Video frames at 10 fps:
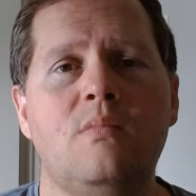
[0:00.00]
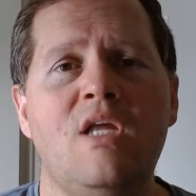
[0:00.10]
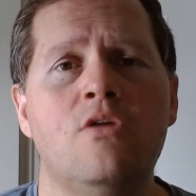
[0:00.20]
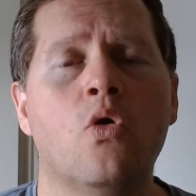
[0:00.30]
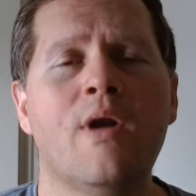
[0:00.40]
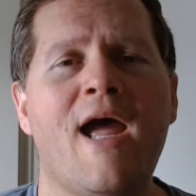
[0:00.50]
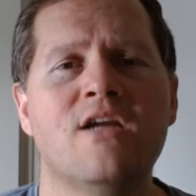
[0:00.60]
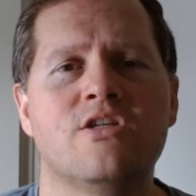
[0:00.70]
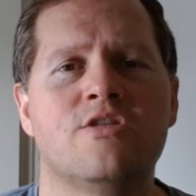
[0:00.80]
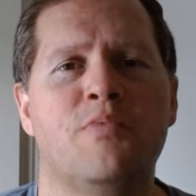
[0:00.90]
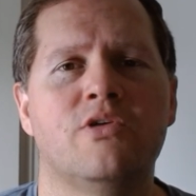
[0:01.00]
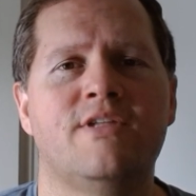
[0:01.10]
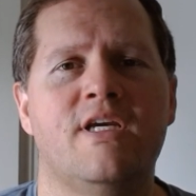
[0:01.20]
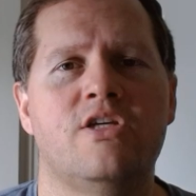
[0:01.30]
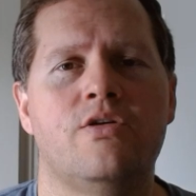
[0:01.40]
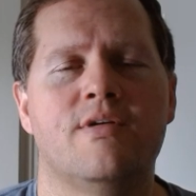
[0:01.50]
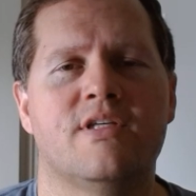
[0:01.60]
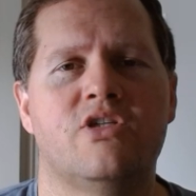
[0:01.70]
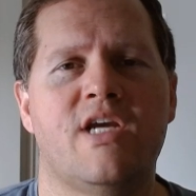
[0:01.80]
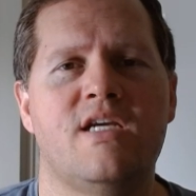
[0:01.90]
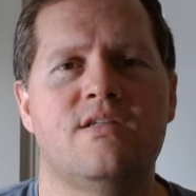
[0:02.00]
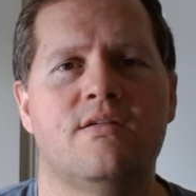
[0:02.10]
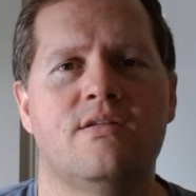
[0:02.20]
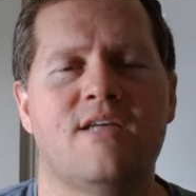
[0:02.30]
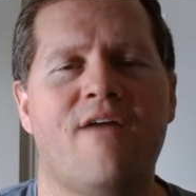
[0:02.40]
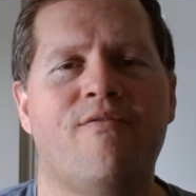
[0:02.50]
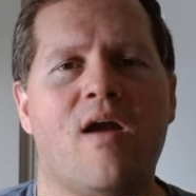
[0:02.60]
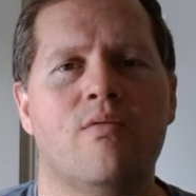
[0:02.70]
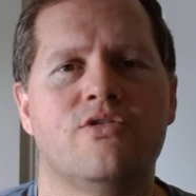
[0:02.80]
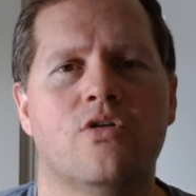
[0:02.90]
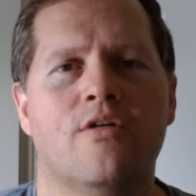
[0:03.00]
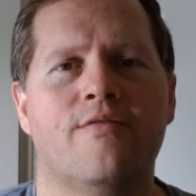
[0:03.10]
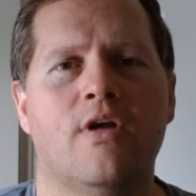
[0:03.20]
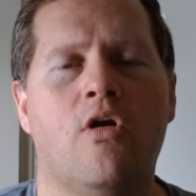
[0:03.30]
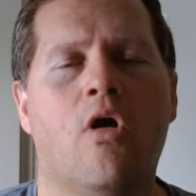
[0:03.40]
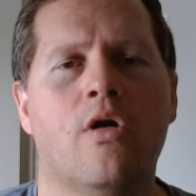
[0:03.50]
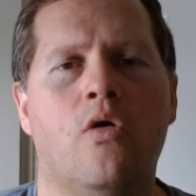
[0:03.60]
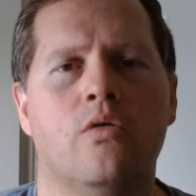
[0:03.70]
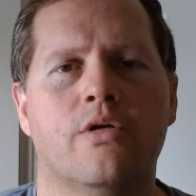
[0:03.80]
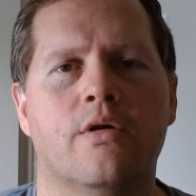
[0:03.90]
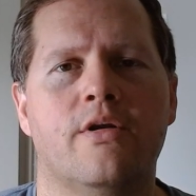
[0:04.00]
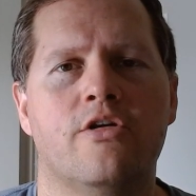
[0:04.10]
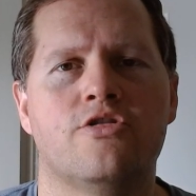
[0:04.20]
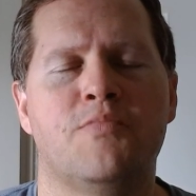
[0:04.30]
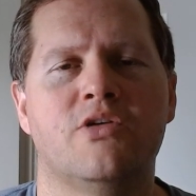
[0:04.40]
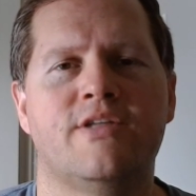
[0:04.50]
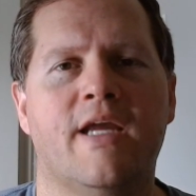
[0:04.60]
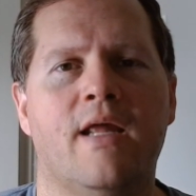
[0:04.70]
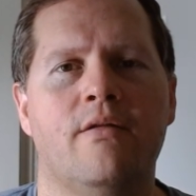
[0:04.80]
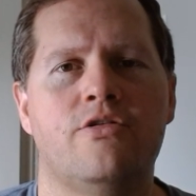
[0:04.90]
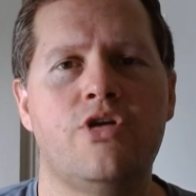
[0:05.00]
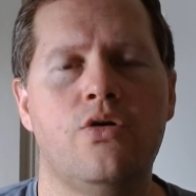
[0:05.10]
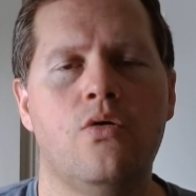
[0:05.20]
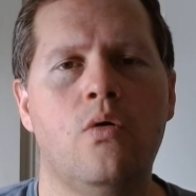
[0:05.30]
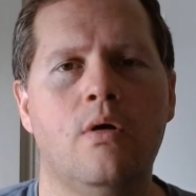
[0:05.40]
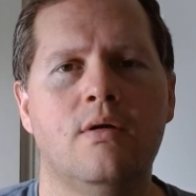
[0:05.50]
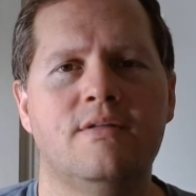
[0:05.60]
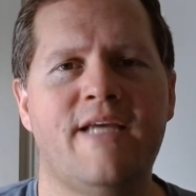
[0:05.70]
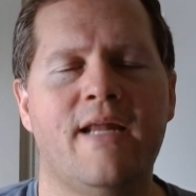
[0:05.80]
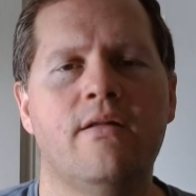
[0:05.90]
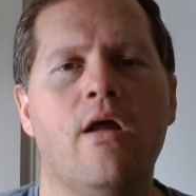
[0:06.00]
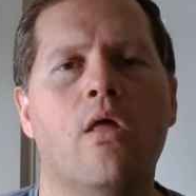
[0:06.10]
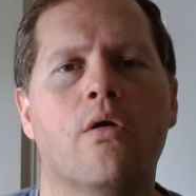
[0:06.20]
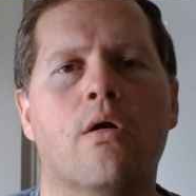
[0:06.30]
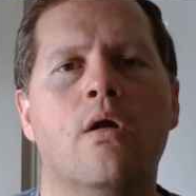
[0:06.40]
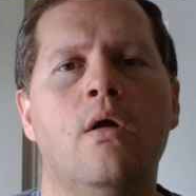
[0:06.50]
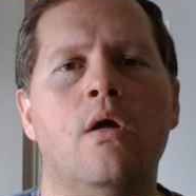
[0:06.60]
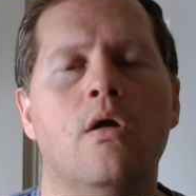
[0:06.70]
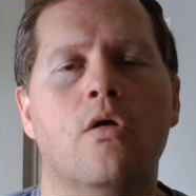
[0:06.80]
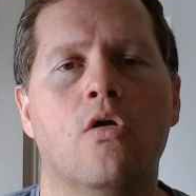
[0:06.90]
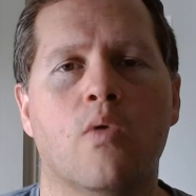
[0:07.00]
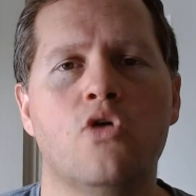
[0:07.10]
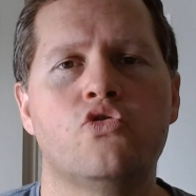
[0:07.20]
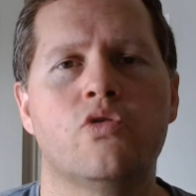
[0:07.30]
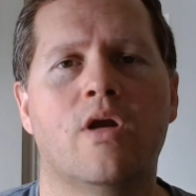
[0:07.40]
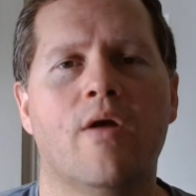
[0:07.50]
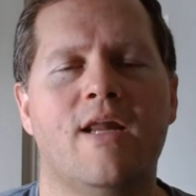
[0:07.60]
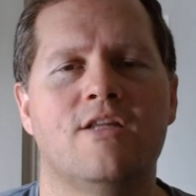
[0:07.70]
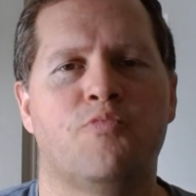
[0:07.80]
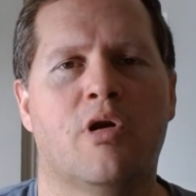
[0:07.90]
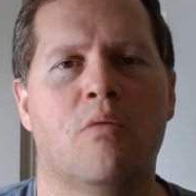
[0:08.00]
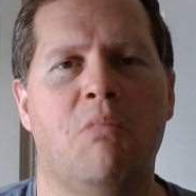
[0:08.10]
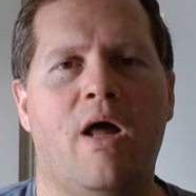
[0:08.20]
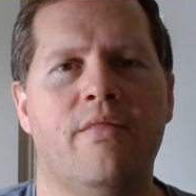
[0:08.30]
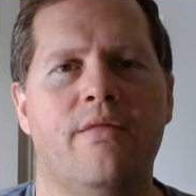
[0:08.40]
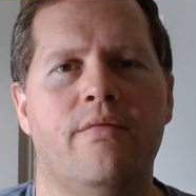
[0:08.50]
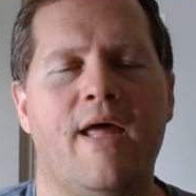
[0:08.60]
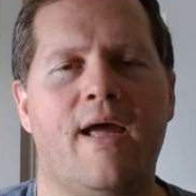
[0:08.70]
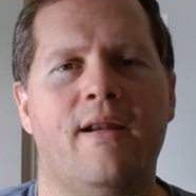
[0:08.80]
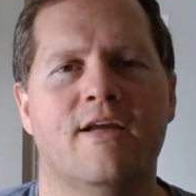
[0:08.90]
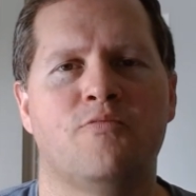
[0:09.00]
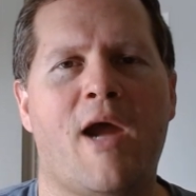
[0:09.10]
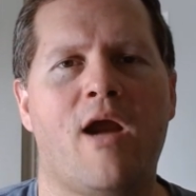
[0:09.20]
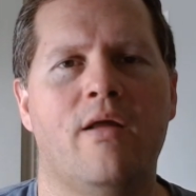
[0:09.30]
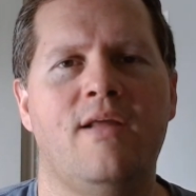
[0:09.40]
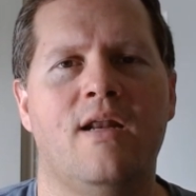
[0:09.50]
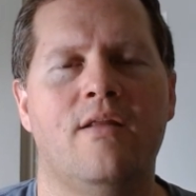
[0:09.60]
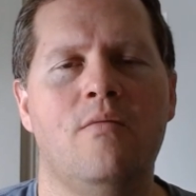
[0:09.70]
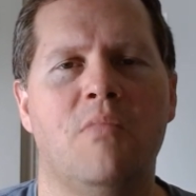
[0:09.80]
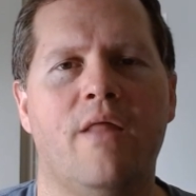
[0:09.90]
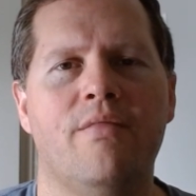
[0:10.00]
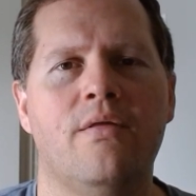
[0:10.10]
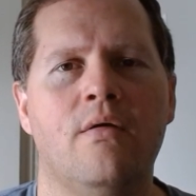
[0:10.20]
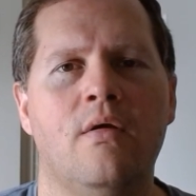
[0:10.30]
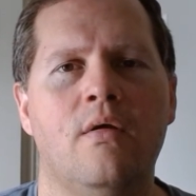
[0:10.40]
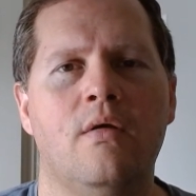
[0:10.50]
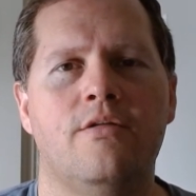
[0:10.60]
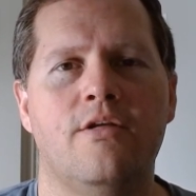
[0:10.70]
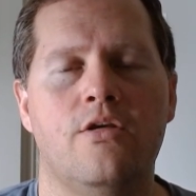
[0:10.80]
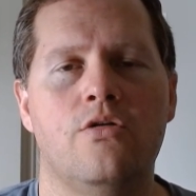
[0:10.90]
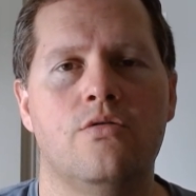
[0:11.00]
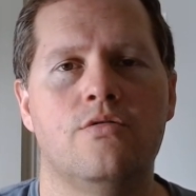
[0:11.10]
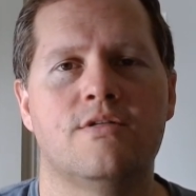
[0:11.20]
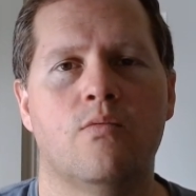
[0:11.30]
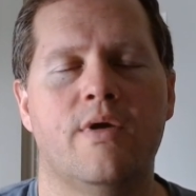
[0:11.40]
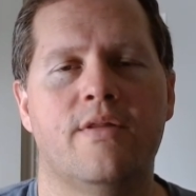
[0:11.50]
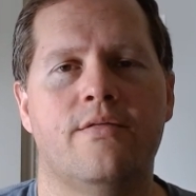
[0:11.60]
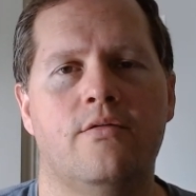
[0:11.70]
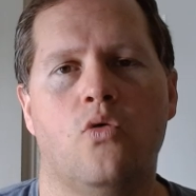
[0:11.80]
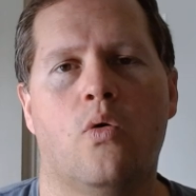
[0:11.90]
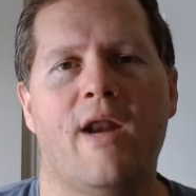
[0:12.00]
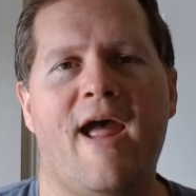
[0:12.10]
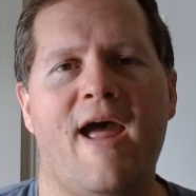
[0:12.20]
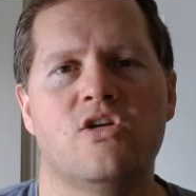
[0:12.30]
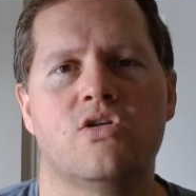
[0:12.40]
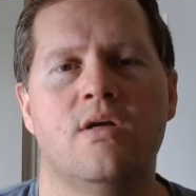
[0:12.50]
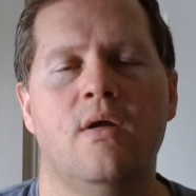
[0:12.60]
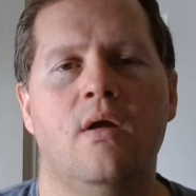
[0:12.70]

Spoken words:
DoorDash is supposed to issue, as a Chase Sapphire Reserve card holder, you're supposed to get two $10 grocery credits per month that expire at the end of the month to use with DoorDash